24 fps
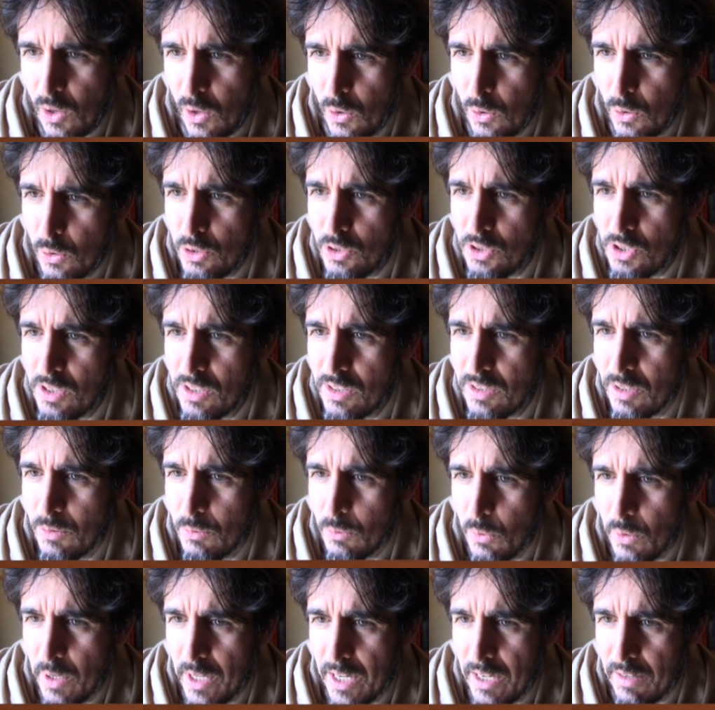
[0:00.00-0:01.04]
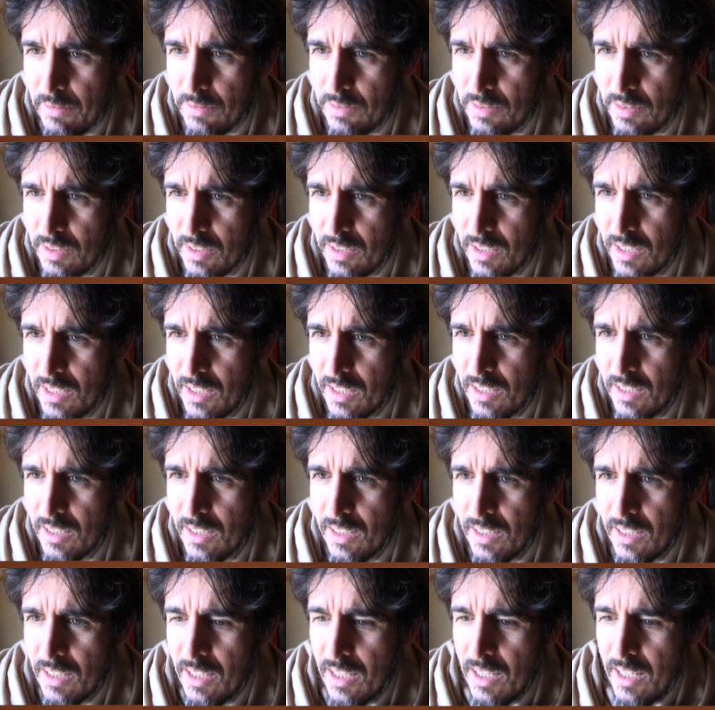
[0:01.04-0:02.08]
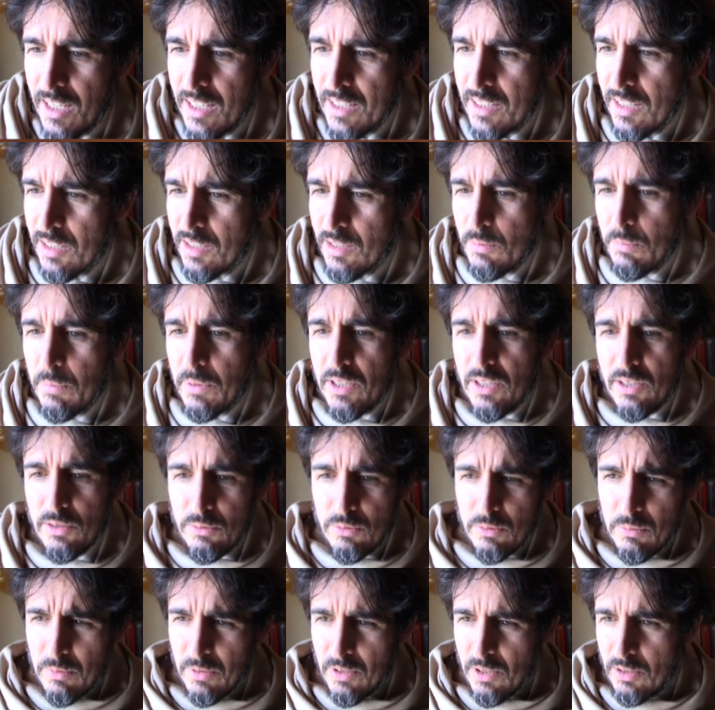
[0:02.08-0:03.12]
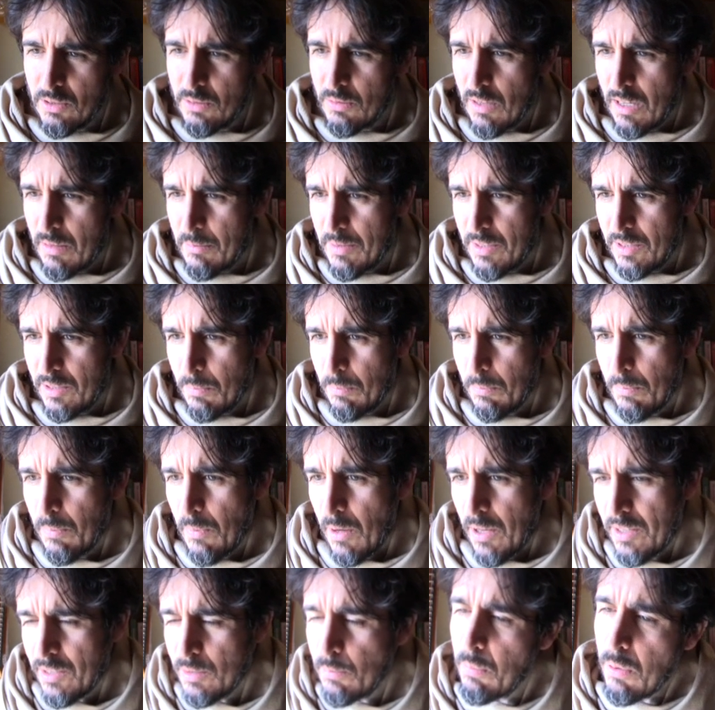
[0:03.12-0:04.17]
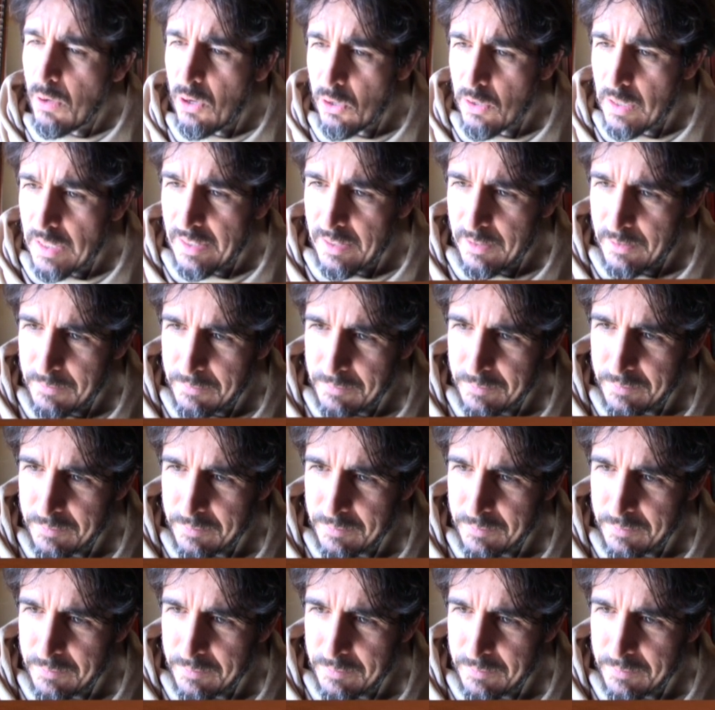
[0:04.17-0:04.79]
oceans and waves. This is because Rupa Goswami is a poet.